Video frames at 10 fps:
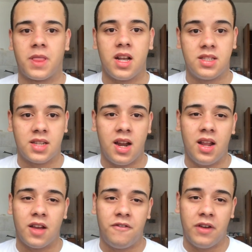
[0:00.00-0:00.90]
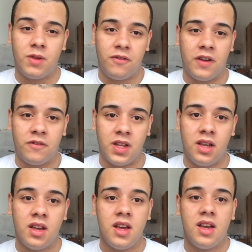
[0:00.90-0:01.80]
a
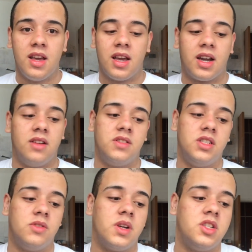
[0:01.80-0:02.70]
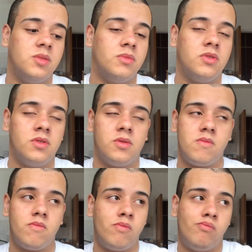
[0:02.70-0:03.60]
50-50 kind of situation,
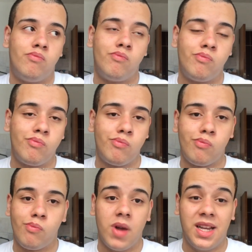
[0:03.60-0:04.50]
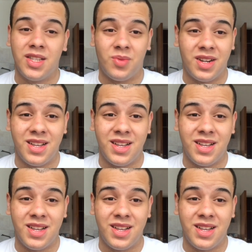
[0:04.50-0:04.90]
but it is what it